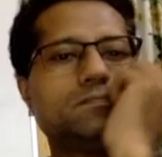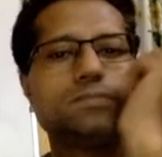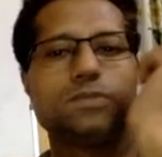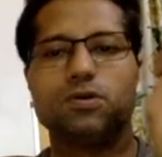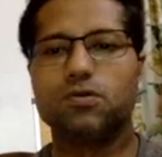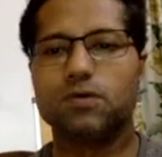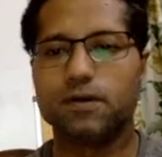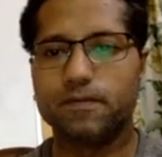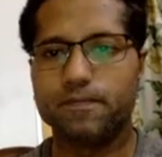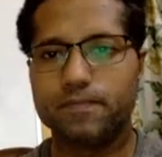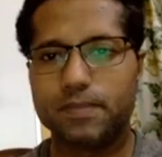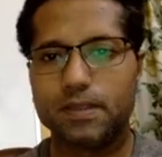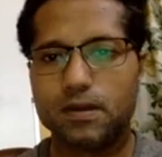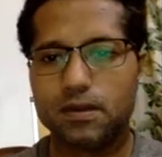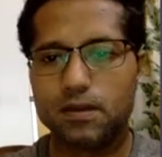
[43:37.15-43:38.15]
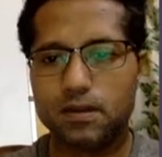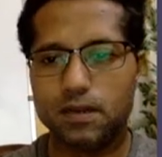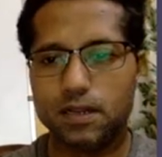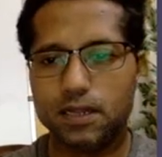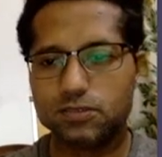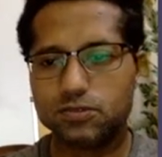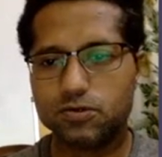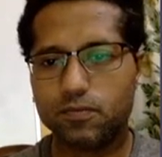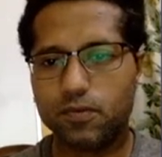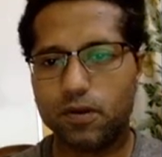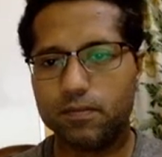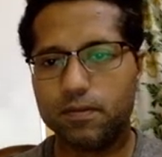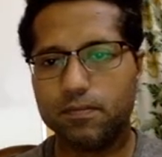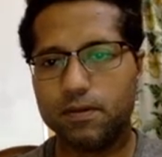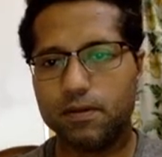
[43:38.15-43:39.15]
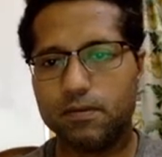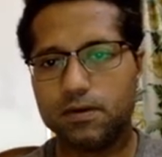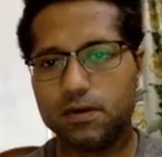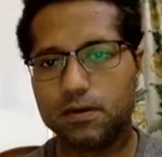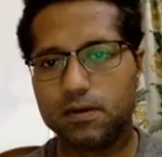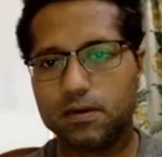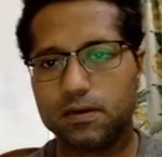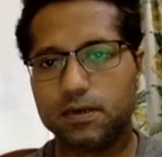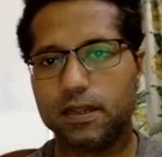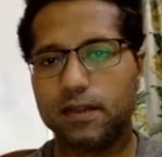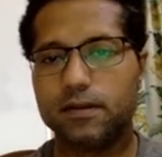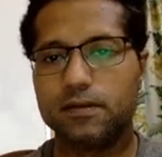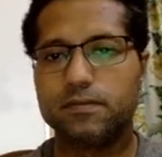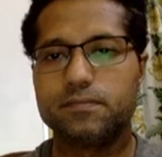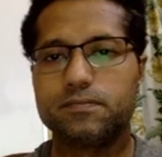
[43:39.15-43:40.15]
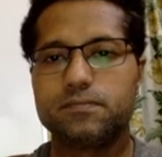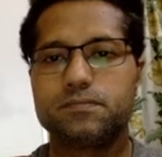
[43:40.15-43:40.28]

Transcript: Okay, let's do problem number 10.